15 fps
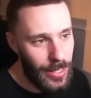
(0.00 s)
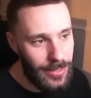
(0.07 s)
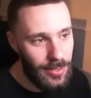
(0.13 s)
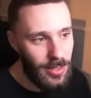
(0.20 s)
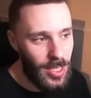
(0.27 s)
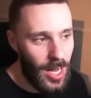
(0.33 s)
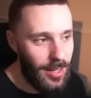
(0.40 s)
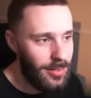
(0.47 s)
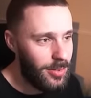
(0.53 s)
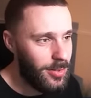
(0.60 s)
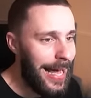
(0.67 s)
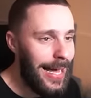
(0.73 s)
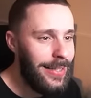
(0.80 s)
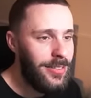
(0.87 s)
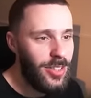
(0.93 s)
There's a Tusk
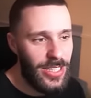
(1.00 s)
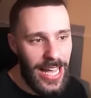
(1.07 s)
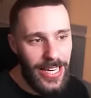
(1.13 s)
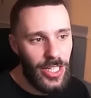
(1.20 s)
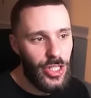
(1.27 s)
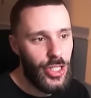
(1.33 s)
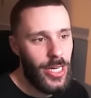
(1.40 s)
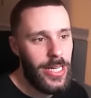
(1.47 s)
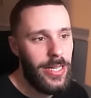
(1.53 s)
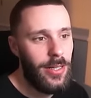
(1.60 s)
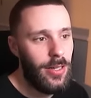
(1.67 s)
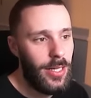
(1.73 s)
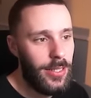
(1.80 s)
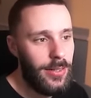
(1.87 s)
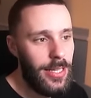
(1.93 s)
and an
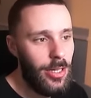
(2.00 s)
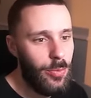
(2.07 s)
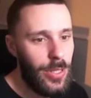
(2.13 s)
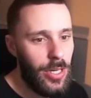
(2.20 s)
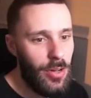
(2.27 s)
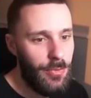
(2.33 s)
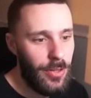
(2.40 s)
Energy. I think we go